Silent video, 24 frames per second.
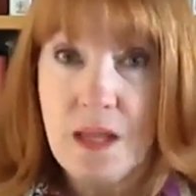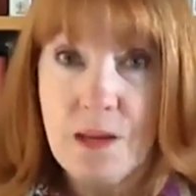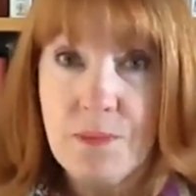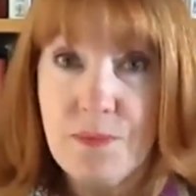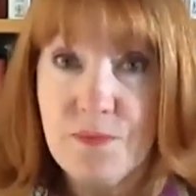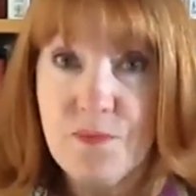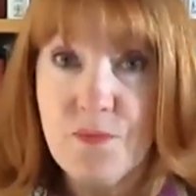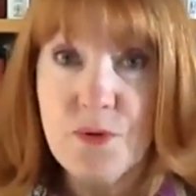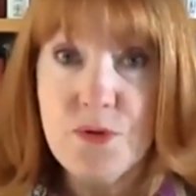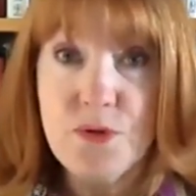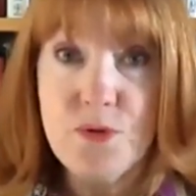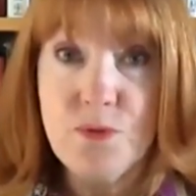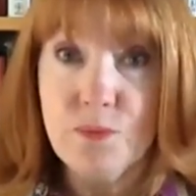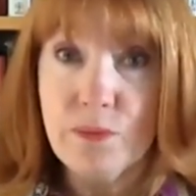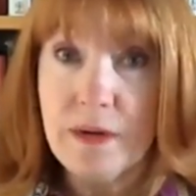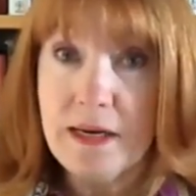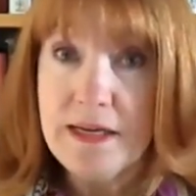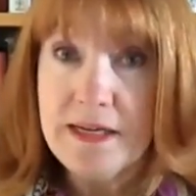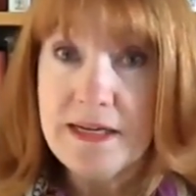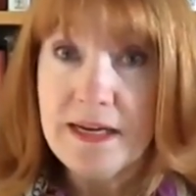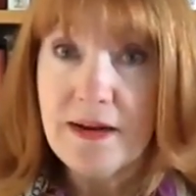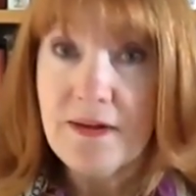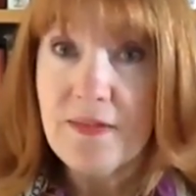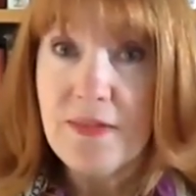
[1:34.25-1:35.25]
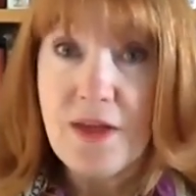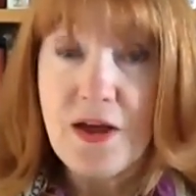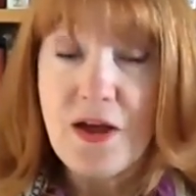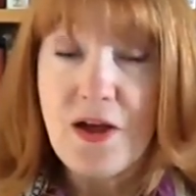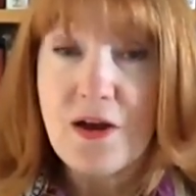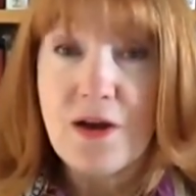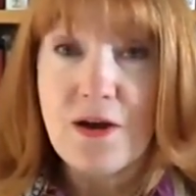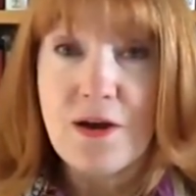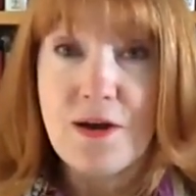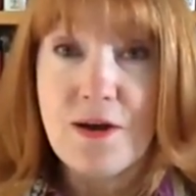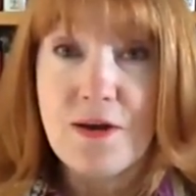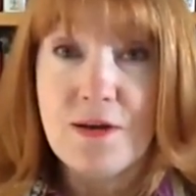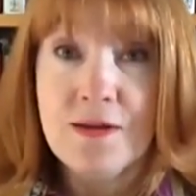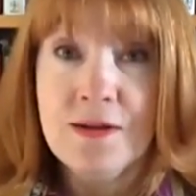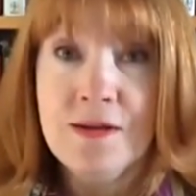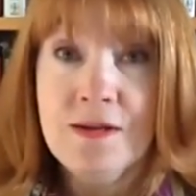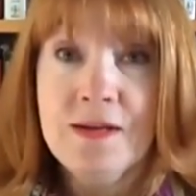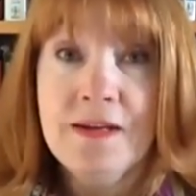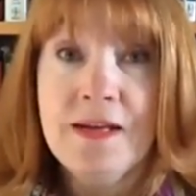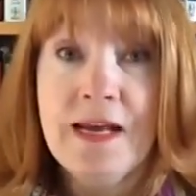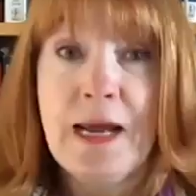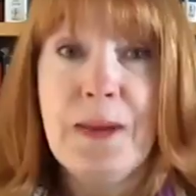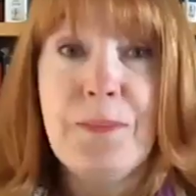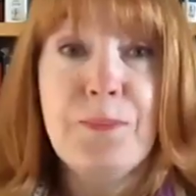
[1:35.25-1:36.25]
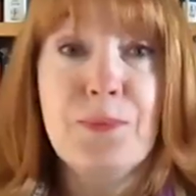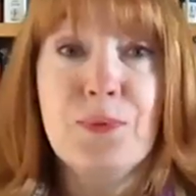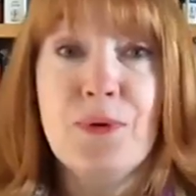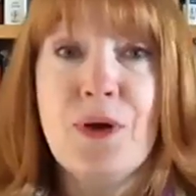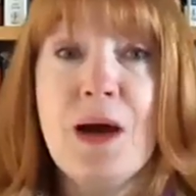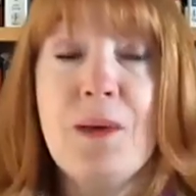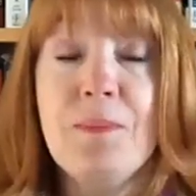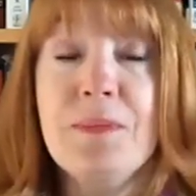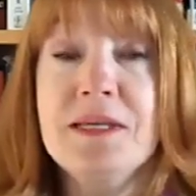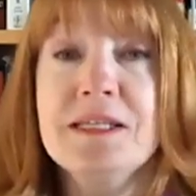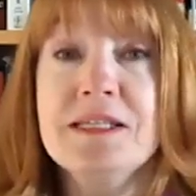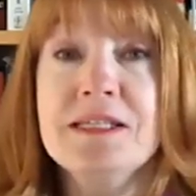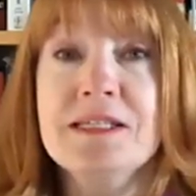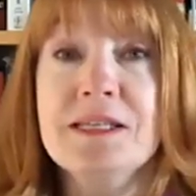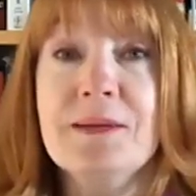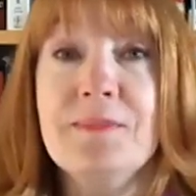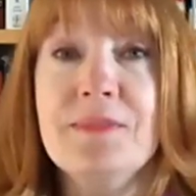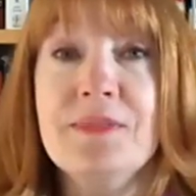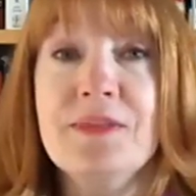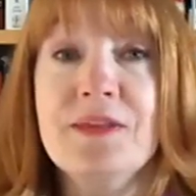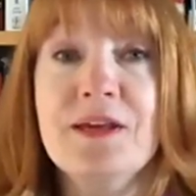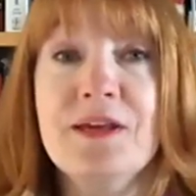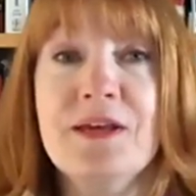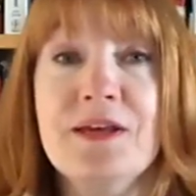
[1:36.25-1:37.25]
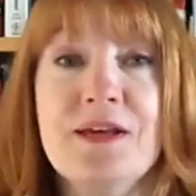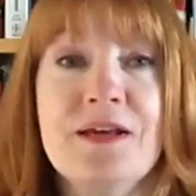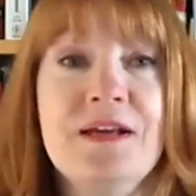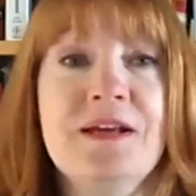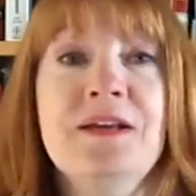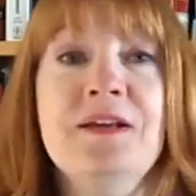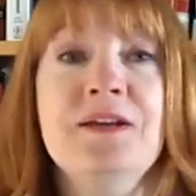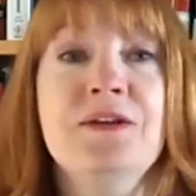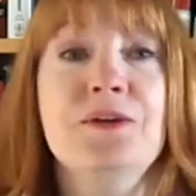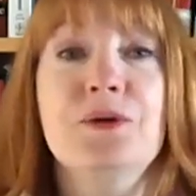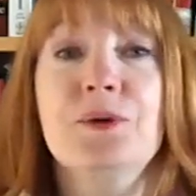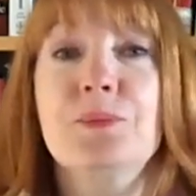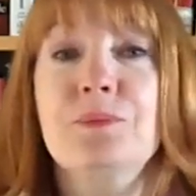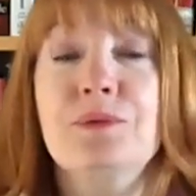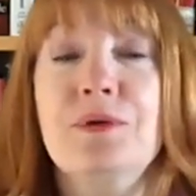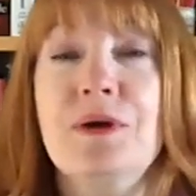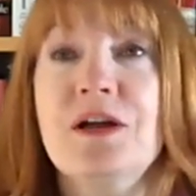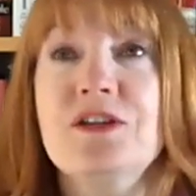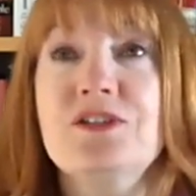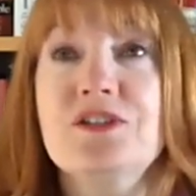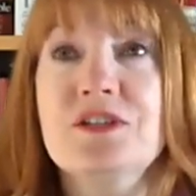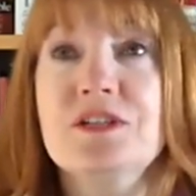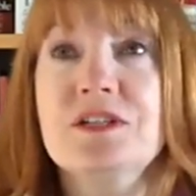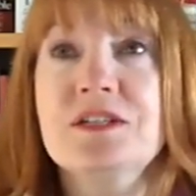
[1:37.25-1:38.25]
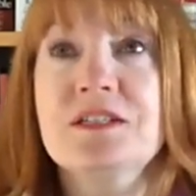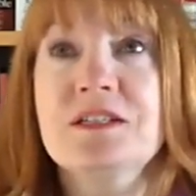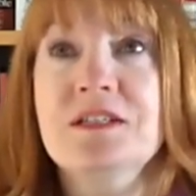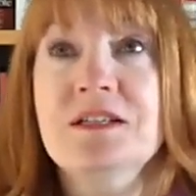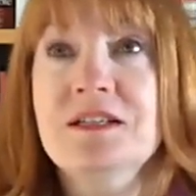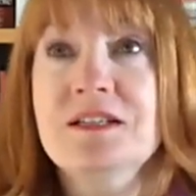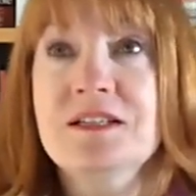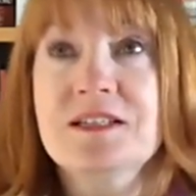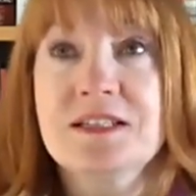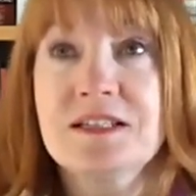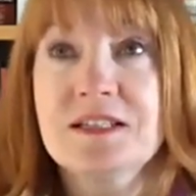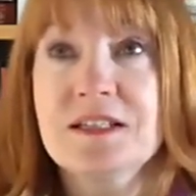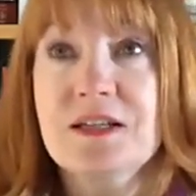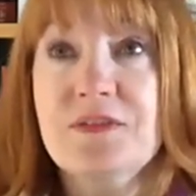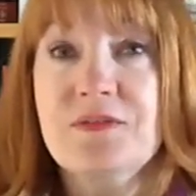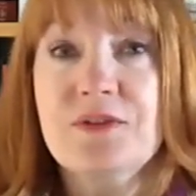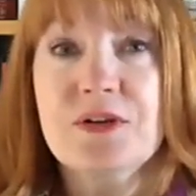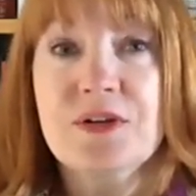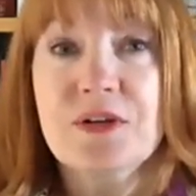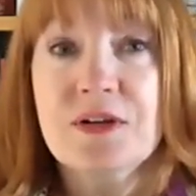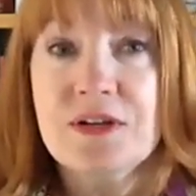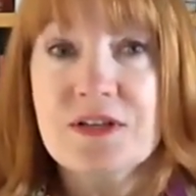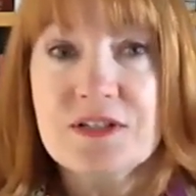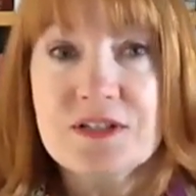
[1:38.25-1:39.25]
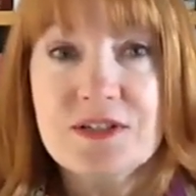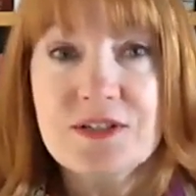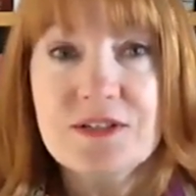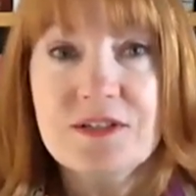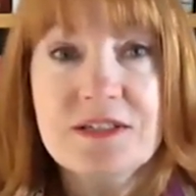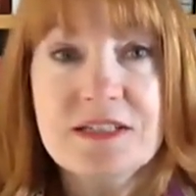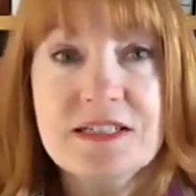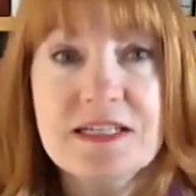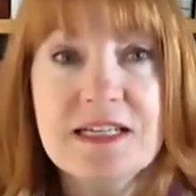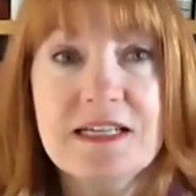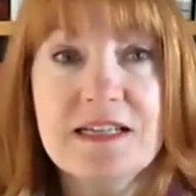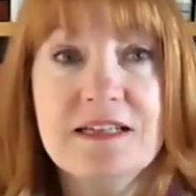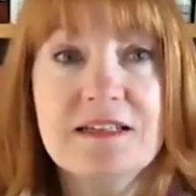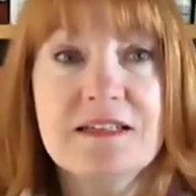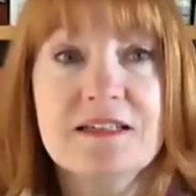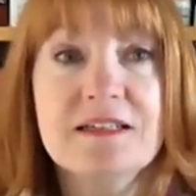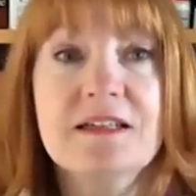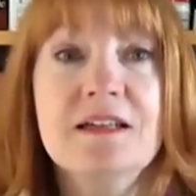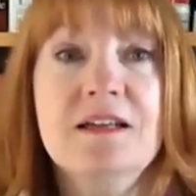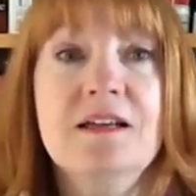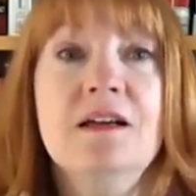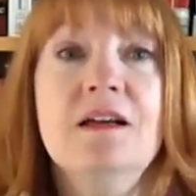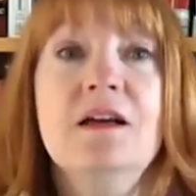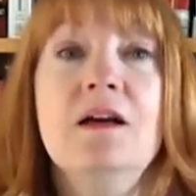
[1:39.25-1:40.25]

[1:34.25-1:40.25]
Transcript: Before you run down the hall and promise something, your project delivered on a certain date,